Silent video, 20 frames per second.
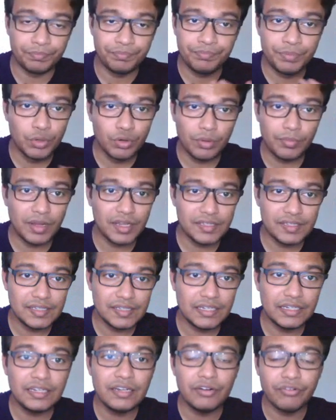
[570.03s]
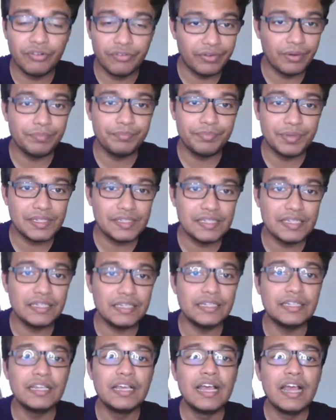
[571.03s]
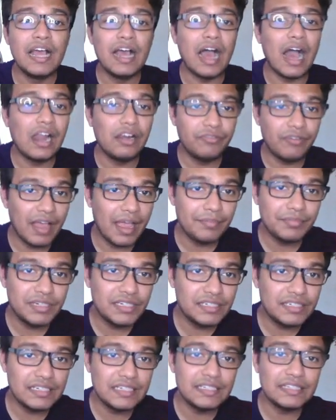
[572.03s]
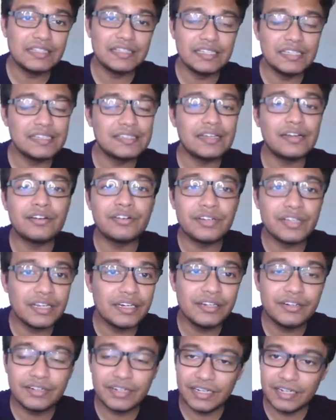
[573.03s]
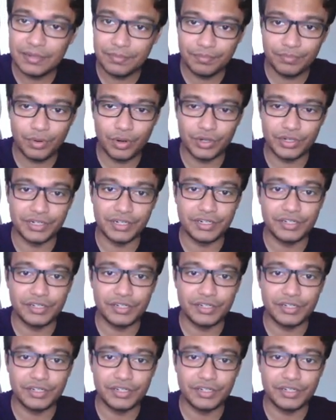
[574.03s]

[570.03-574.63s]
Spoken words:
Puromycin, rifampicin, alpha amanitin, these are really important.